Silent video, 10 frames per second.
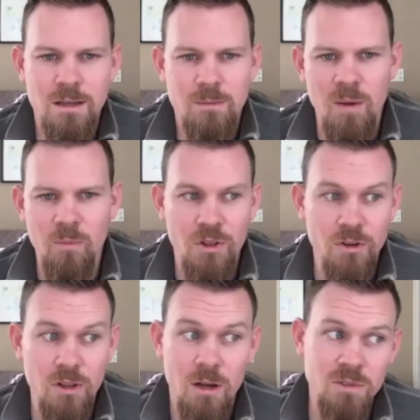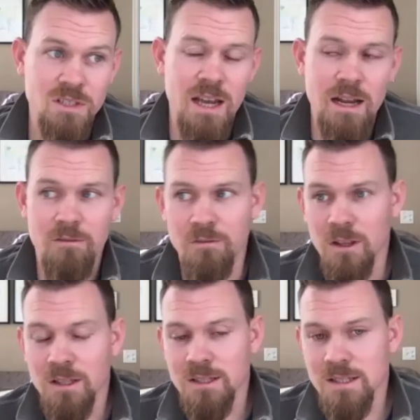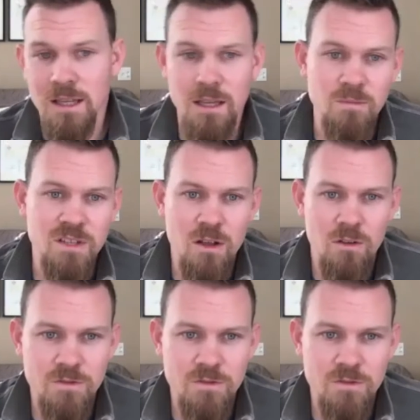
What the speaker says: my brother-in-law was kind of feeling sick himself.